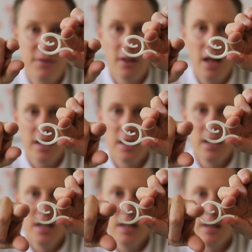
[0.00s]
if you like,
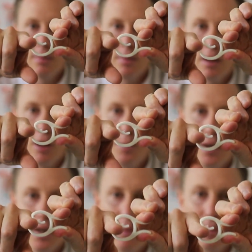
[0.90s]

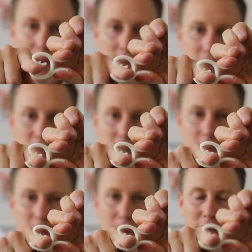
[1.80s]
open it up,
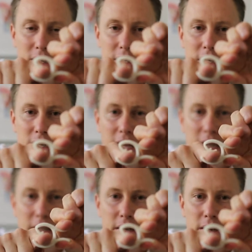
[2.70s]
slip the penis in, get
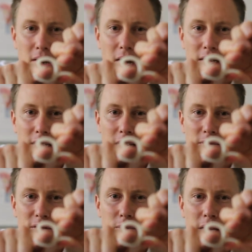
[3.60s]
it in nice and
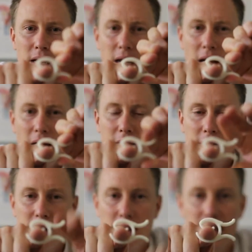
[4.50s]
comfortably, and
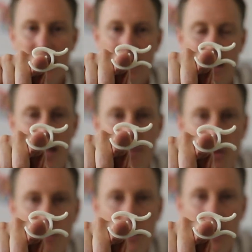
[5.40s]
then let the clamp
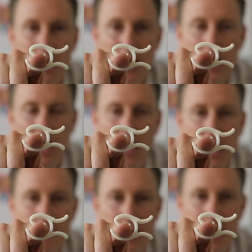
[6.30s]
off.
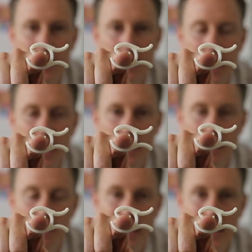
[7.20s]
And that
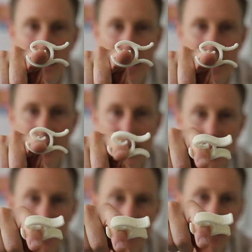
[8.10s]
little piece that hangs
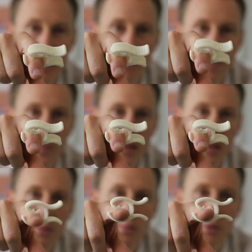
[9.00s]
down in the middle
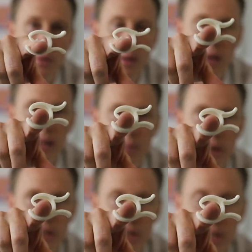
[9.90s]
will apply the
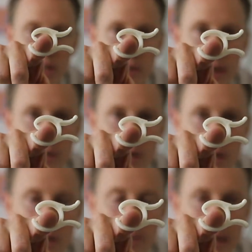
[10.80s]
pressure to your urethra
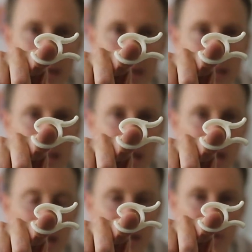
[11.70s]
on the penis
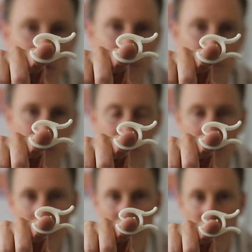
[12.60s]
and stop
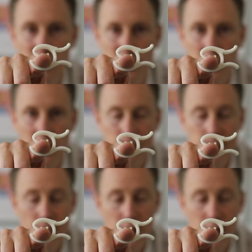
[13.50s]
the flow of urine.